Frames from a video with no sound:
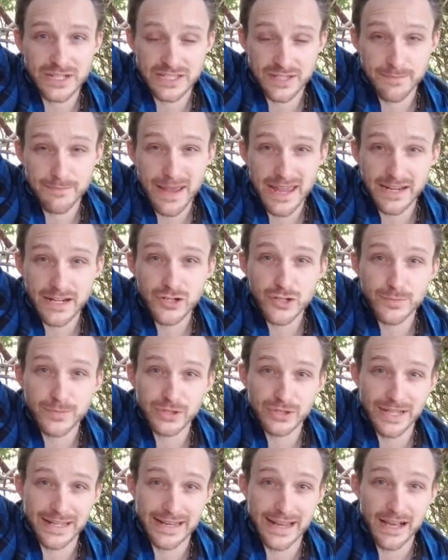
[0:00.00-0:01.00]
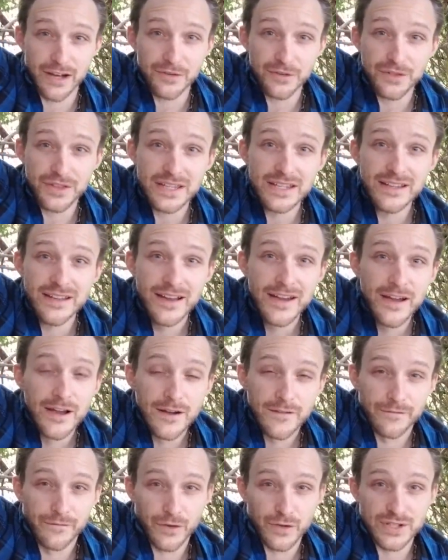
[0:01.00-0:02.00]
manageable and healthy
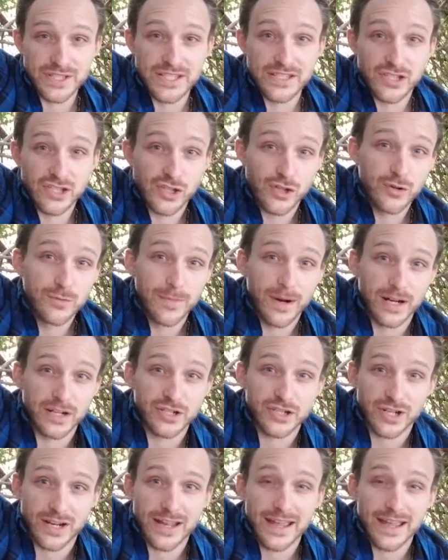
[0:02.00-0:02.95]
versus too much?